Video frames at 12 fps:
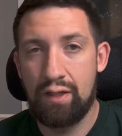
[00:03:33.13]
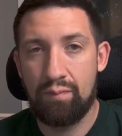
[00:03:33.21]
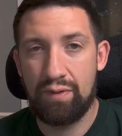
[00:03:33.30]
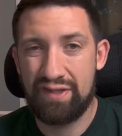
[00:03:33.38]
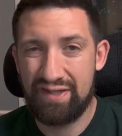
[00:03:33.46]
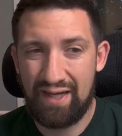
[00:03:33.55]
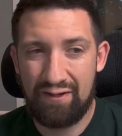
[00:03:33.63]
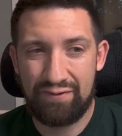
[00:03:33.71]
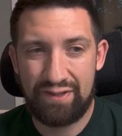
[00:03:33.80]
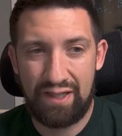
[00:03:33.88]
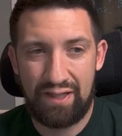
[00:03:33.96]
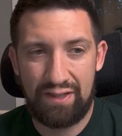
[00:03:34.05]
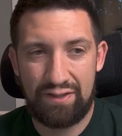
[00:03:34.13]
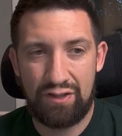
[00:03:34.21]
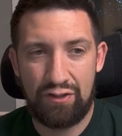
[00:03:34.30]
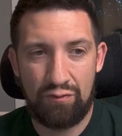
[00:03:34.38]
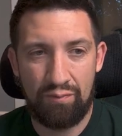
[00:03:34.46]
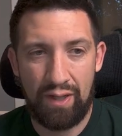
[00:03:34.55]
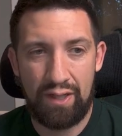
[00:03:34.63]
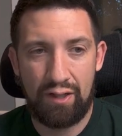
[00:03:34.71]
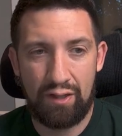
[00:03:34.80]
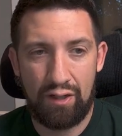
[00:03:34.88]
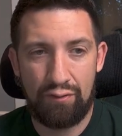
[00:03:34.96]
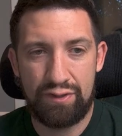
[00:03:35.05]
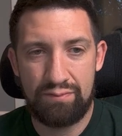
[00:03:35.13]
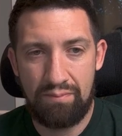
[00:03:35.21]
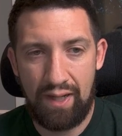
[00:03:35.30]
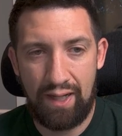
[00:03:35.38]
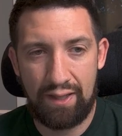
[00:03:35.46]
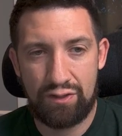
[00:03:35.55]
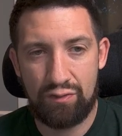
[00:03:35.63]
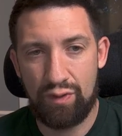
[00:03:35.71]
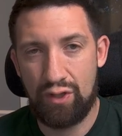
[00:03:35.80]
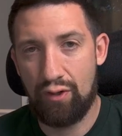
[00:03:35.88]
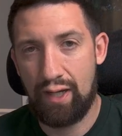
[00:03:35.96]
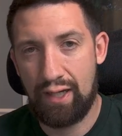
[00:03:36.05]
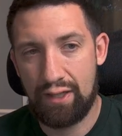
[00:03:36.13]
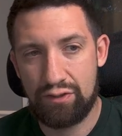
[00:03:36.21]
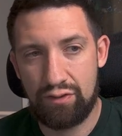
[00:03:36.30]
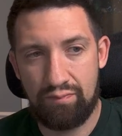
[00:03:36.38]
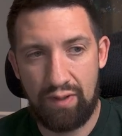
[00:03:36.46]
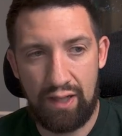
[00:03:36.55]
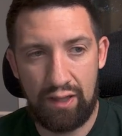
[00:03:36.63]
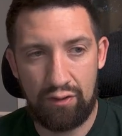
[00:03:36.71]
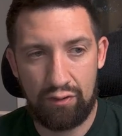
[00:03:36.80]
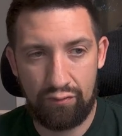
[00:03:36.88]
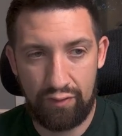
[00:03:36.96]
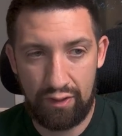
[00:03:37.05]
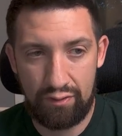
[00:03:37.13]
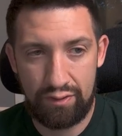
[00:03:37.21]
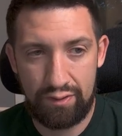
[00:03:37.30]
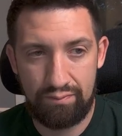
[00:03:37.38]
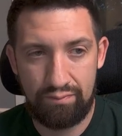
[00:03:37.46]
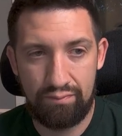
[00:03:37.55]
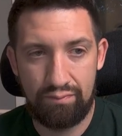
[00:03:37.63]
but the downside is you might not always match what you're actually paying your cleaners.